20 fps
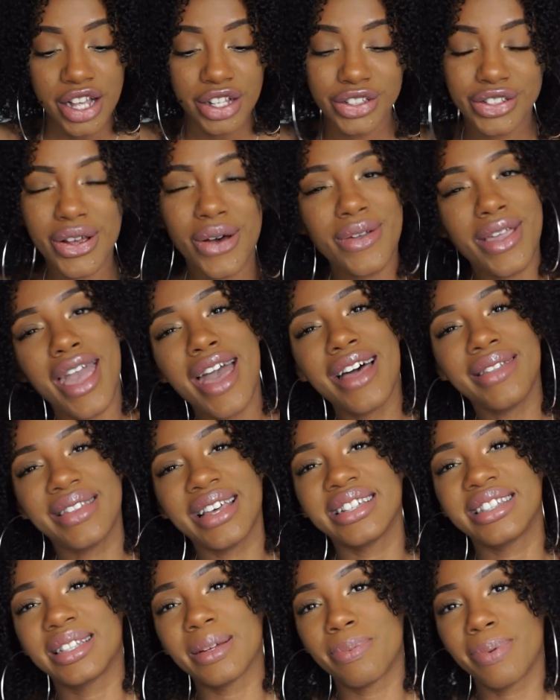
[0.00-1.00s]
So yeah,
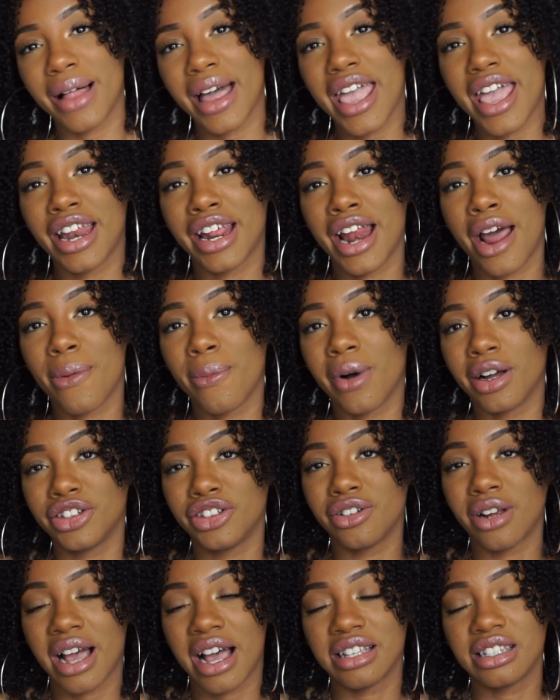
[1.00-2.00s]
that's the plan and I
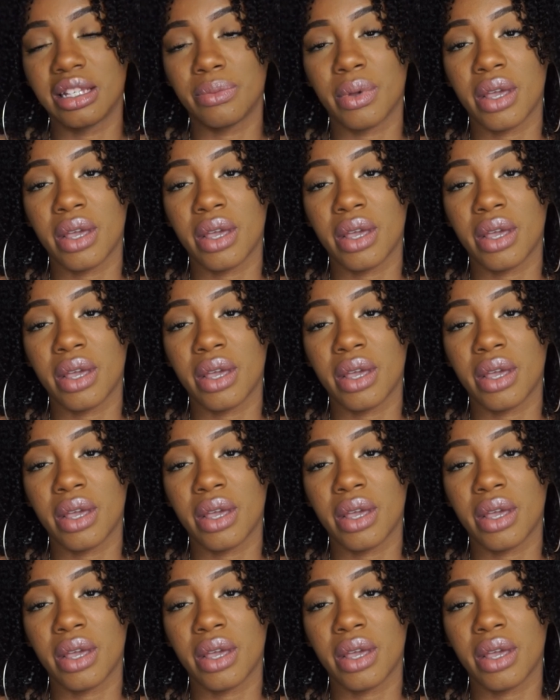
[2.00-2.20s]
want you guys